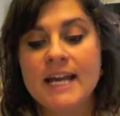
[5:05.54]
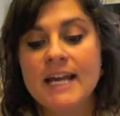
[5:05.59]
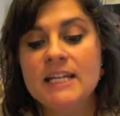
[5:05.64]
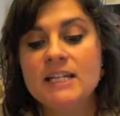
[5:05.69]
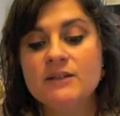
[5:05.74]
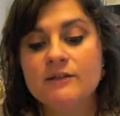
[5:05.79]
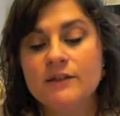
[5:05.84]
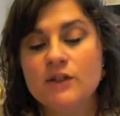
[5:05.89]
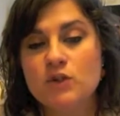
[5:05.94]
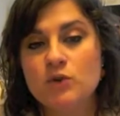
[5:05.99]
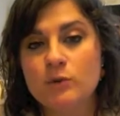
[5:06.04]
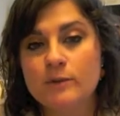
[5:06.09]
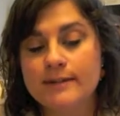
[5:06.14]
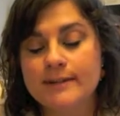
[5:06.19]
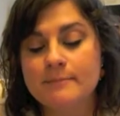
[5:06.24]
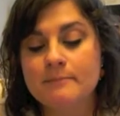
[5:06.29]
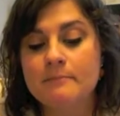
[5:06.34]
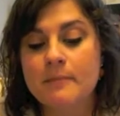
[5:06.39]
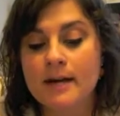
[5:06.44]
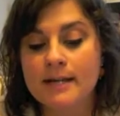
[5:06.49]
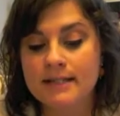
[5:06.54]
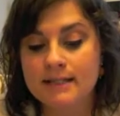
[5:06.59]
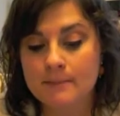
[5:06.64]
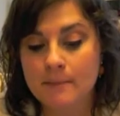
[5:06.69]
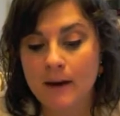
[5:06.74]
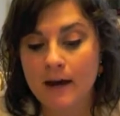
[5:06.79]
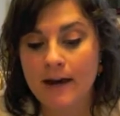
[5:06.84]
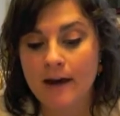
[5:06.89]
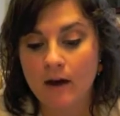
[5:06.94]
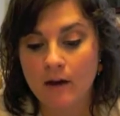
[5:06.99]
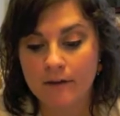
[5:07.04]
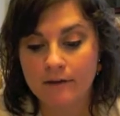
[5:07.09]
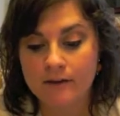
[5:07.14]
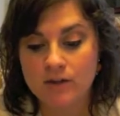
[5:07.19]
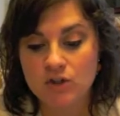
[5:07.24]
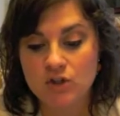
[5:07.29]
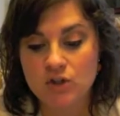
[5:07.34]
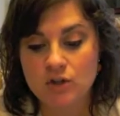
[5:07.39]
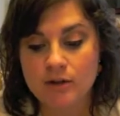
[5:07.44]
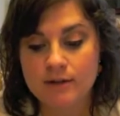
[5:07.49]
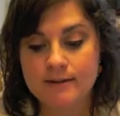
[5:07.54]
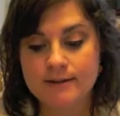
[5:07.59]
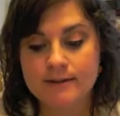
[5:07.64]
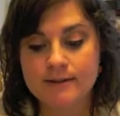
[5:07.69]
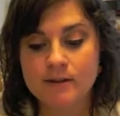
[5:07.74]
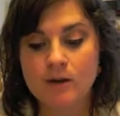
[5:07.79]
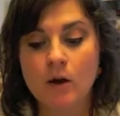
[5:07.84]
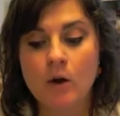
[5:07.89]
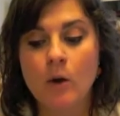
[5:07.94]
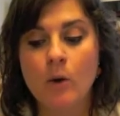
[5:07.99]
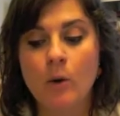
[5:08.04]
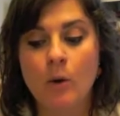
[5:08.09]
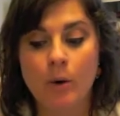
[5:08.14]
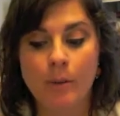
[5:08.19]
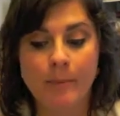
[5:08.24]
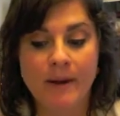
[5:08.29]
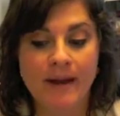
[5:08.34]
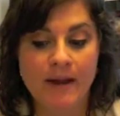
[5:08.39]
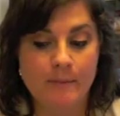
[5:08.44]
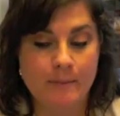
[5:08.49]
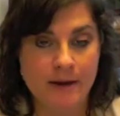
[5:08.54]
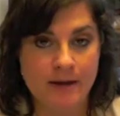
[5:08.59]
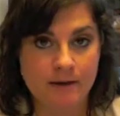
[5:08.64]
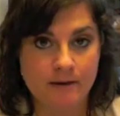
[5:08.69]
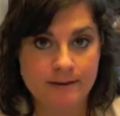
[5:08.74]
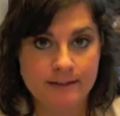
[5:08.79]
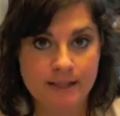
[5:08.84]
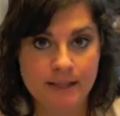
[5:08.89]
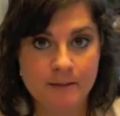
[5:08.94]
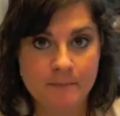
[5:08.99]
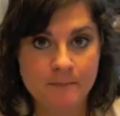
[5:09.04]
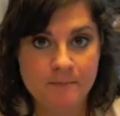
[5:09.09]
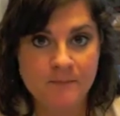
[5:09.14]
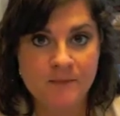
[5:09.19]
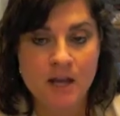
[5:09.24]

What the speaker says: Individuals must buy health insurance or pay a penalty.